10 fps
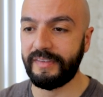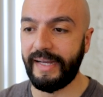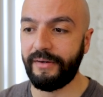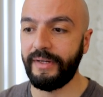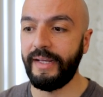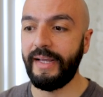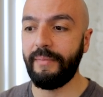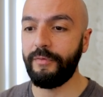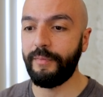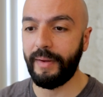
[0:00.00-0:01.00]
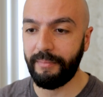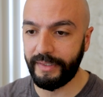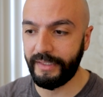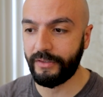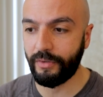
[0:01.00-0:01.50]
down and move my
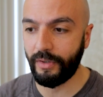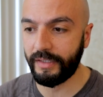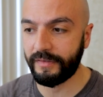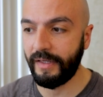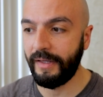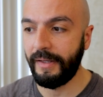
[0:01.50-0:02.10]
money across,